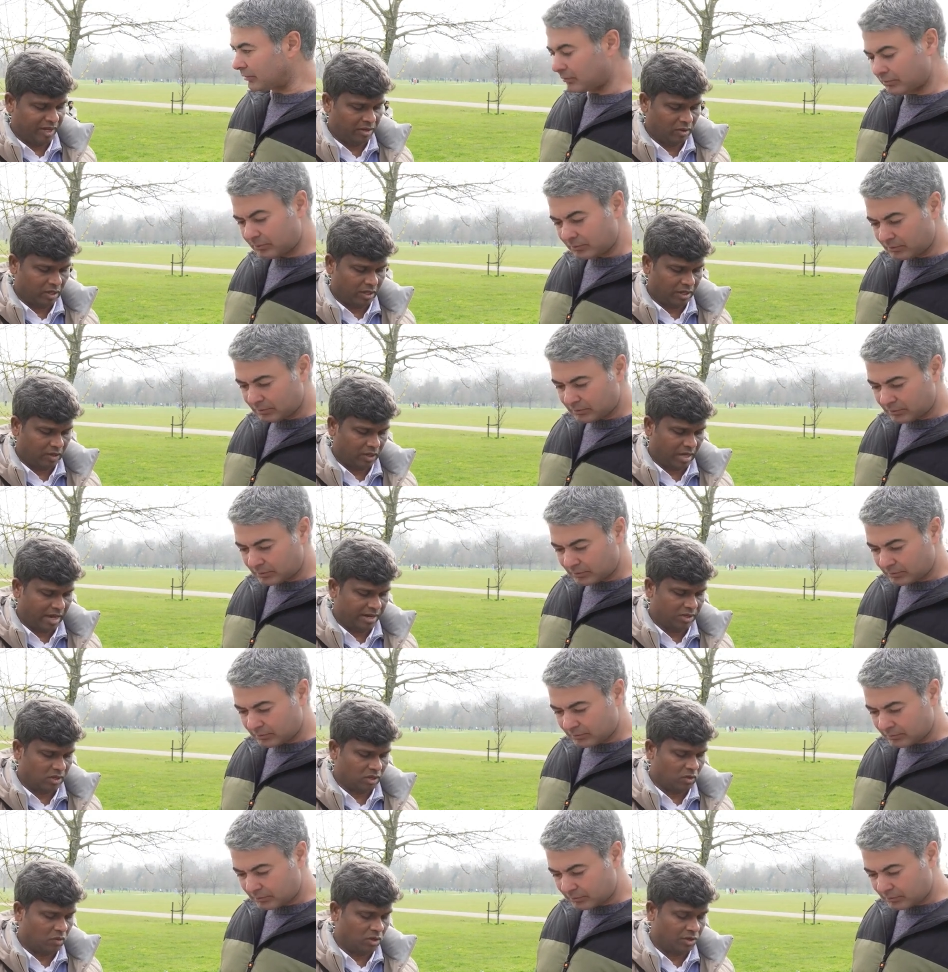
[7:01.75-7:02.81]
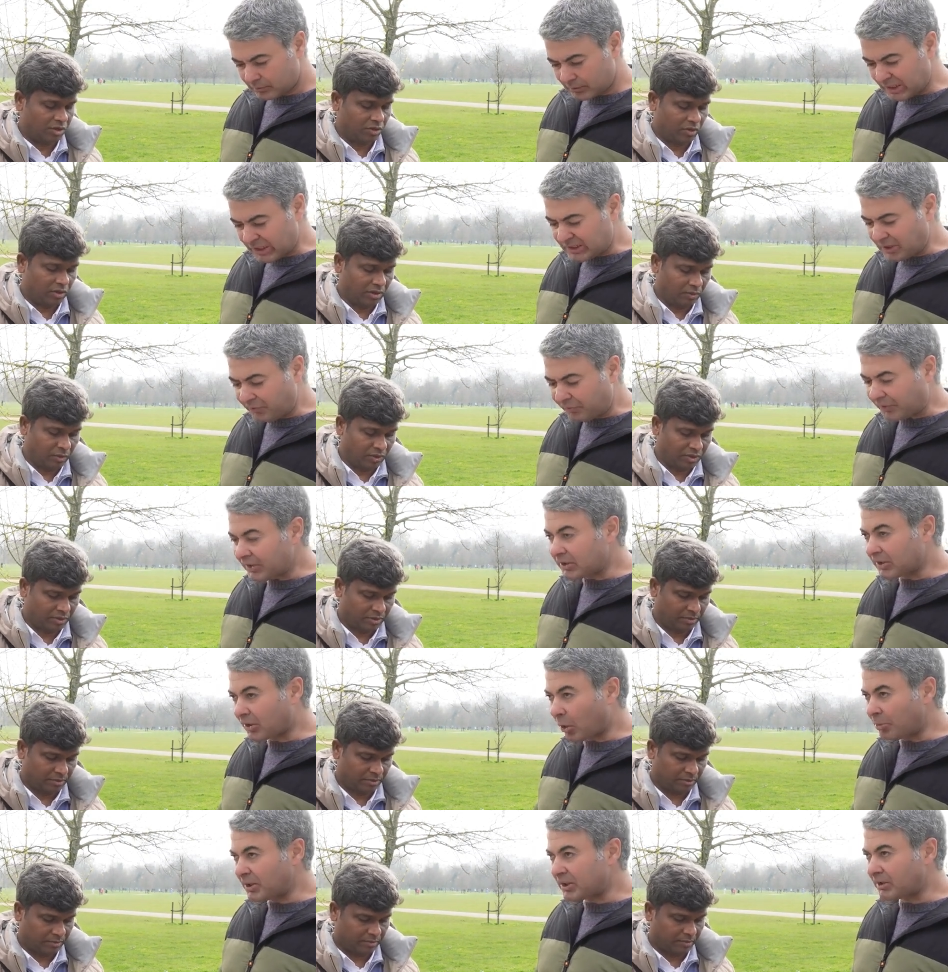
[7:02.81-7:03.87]
Speaker 1: read okay okay i don't know what you uh, what you
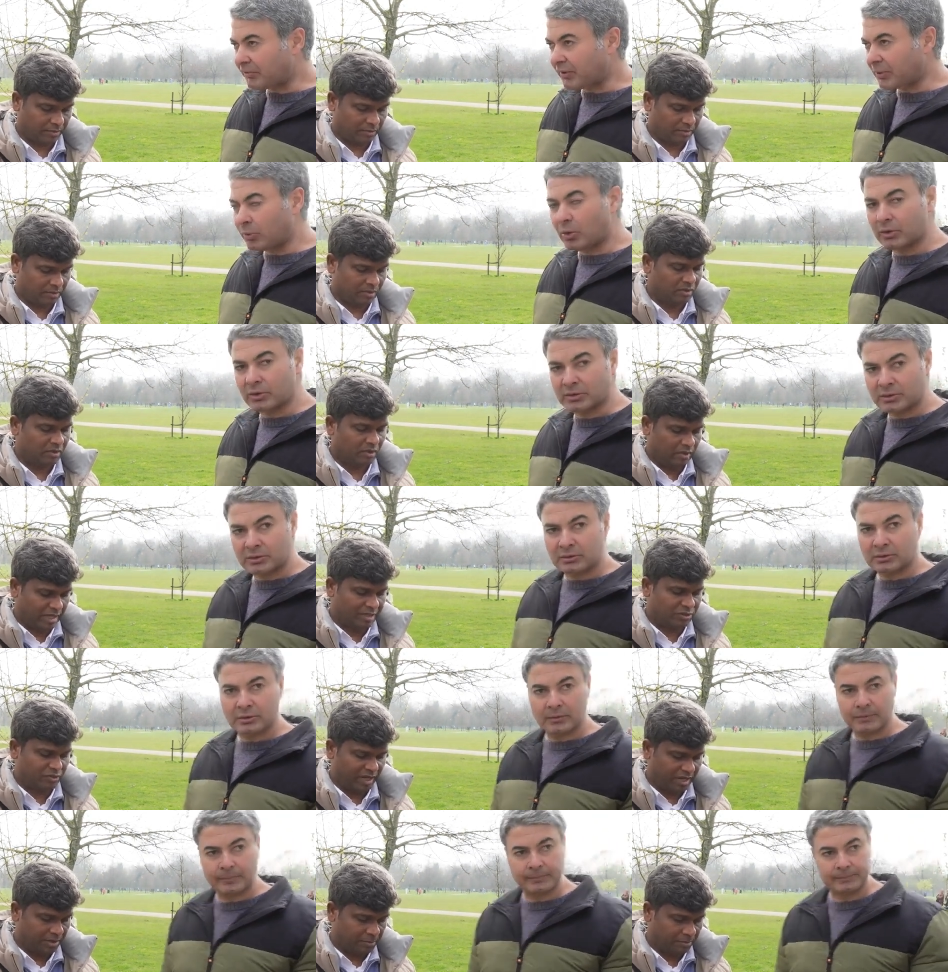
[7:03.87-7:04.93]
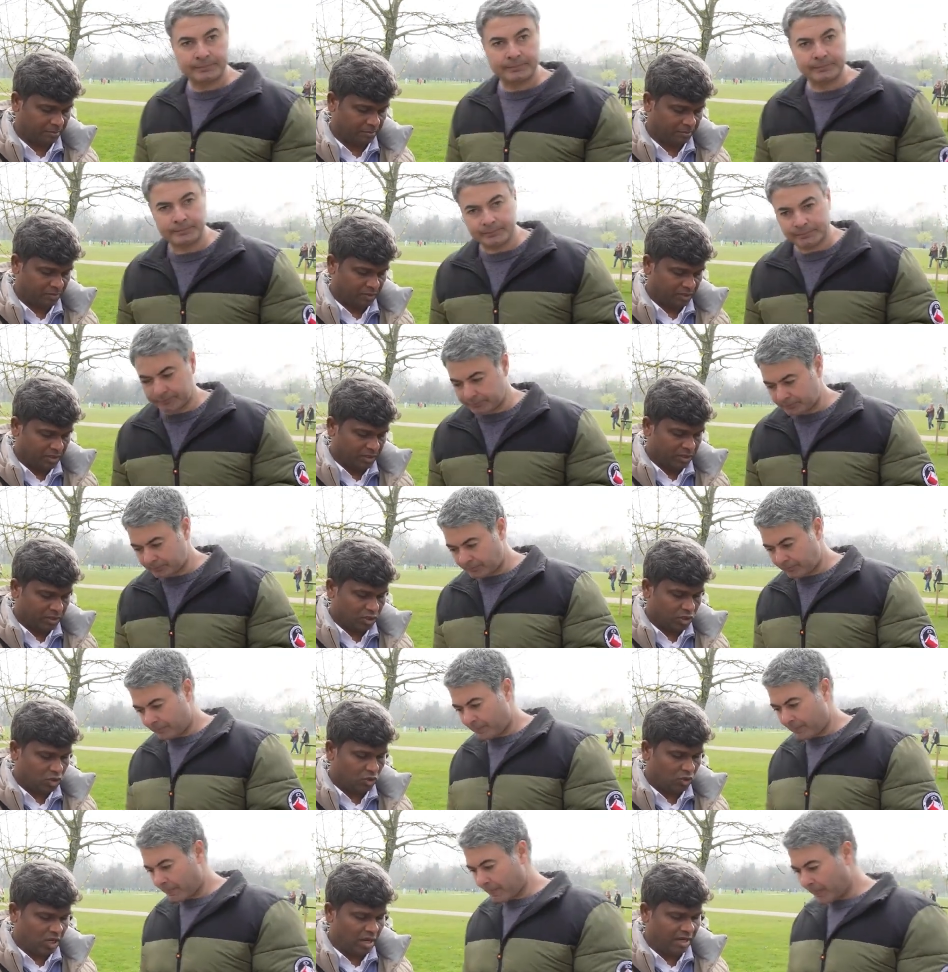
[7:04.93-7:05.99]
completely different world let's read
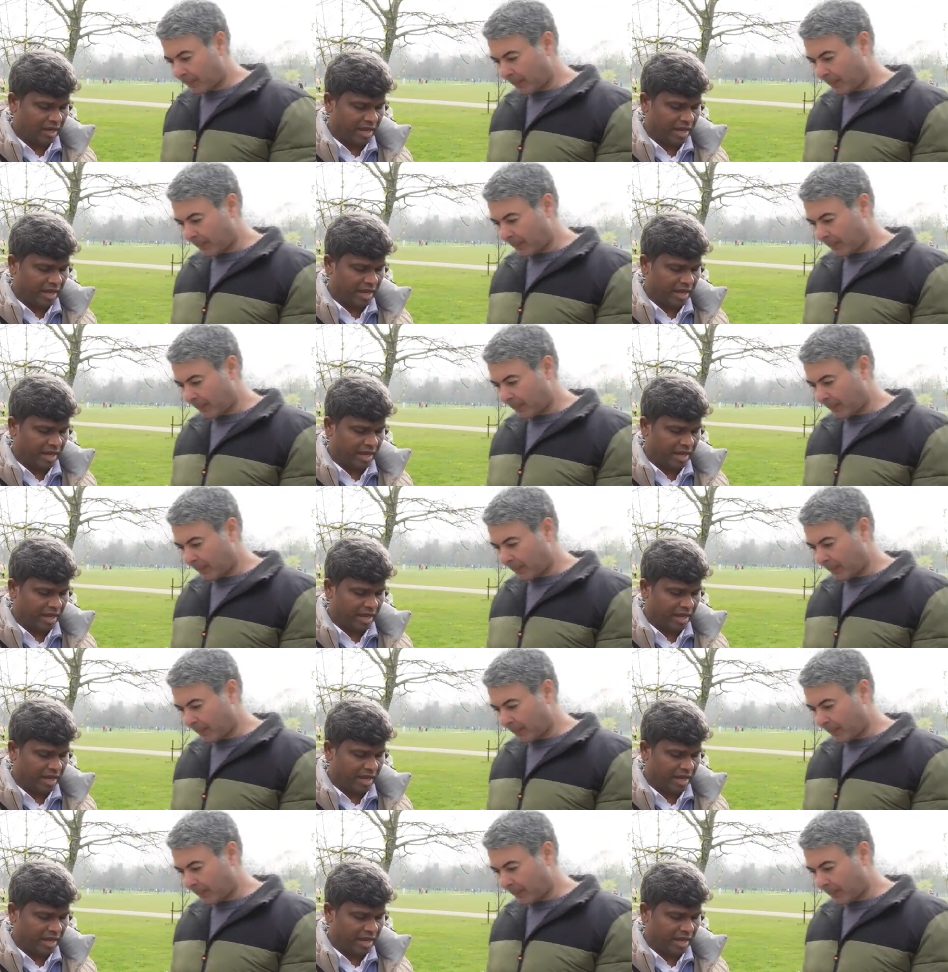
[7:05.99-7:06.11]
surah